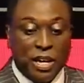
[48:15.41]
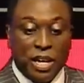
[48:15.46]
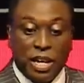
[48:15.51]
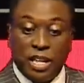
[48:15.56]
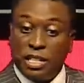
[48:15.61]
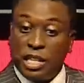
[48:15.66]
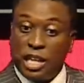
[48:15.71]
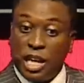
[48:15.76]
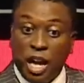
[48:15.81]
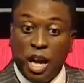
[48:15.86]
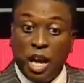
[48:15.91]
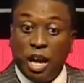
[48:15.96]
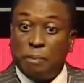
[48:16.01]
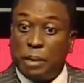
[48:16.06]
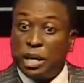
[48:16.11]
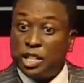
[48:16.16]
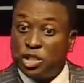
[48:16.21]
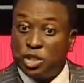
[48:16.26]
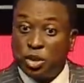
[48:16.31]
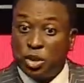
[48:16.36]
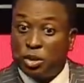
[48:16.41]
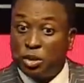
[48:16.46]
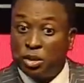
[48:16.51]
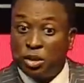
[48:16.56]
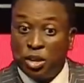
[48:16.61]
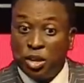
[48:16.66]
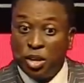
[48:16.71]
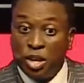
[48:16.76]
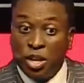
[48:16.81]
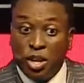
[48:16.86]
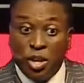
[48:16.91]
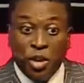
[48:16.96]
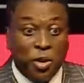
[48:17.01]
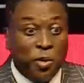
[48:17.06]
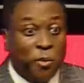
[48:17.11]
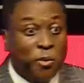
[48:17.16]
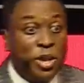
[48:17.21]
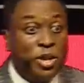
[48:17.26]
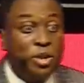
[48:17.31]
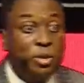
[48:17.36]
He said, hey, Pastor,
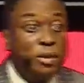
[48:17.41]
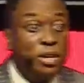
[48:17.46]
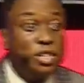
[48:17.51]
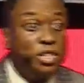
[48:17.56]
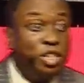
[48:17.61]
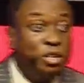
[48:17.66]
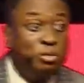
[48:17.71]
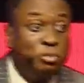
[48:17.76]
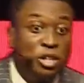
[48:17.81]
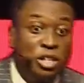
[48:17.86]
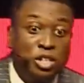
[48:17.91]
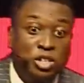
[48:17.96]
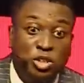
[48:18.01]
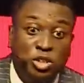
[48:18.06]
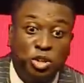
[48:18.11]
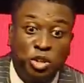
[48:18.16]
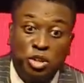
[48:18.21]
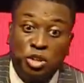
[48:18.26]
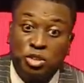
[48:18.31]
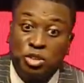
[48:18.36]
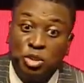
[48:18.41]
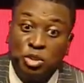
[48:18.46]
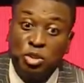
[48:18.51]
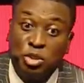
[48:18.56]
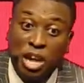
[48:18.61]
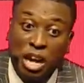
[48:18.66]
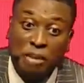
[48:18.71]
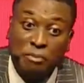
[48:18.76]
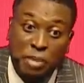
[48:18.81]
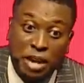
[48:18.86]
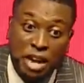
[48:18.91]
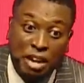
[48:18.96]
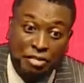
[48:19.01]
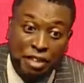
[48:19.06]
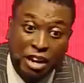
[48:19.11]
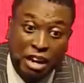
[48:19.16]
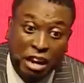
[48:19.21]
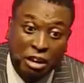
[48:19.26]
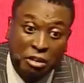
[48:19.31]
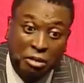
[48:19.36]
when nobody, somebody sees one does not know you have prayer
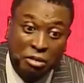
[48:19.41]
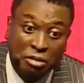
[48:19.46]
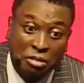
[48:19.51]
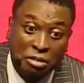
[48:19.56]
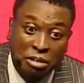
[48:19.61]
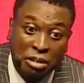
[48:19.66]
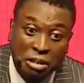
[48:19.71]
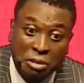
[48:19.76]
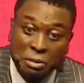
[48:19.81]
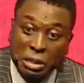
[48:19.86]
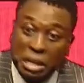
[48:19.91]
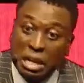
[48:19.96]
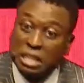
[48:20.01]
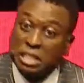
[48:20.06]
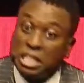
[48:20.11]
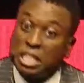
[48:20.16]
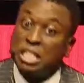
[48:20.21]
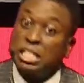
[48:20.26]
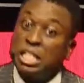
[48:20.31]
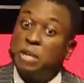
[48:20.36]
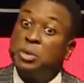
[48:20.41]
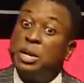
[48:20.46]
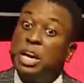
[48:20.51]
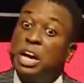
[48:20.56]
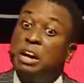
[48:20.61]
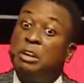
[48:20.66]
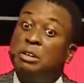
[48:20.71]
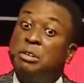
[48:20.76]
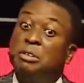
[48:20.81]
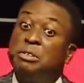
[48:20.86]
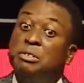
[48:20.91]
fire. I said, that's how we are.